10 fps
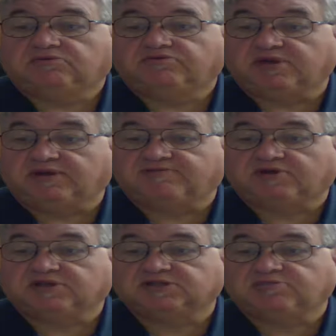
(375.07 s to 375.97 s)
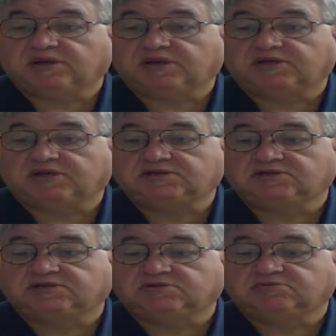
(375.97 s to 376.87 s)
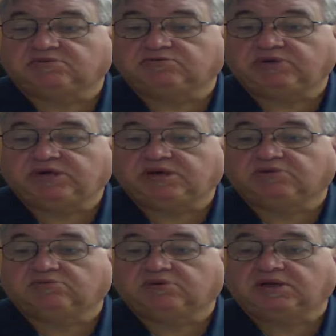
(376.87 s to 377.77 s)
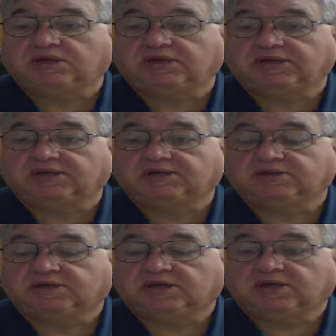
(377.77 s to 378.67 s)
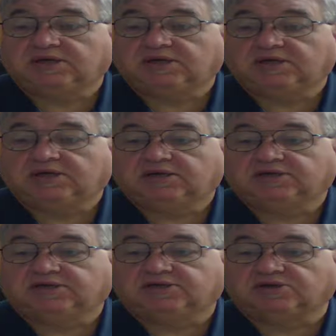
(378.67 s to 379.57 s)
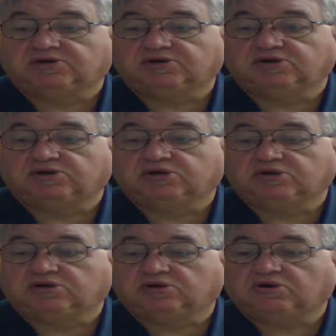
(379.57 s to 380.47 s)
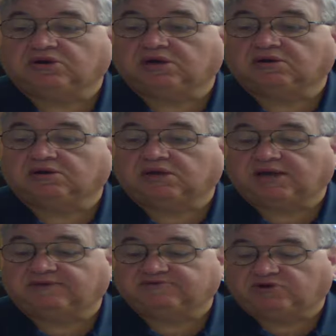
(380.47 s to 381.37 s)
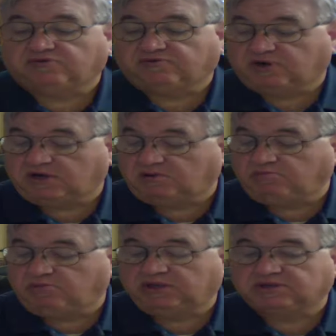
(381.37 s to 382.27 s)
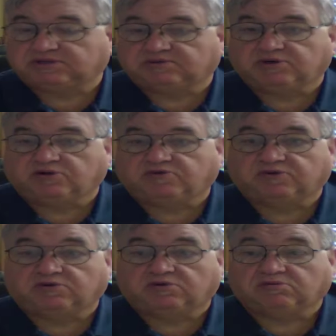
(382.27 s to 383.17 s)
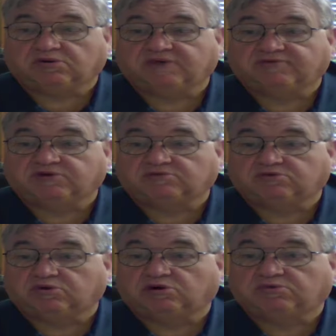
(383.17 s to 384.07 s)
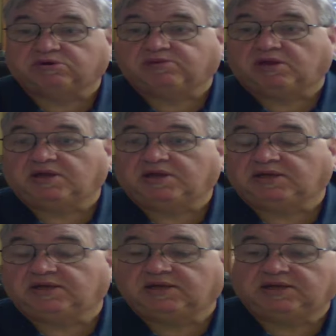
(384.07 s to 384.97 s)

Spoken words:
thing for us to pay attention to. When we are willing to turn our lives over and our ministry over, or whatever role we're playing,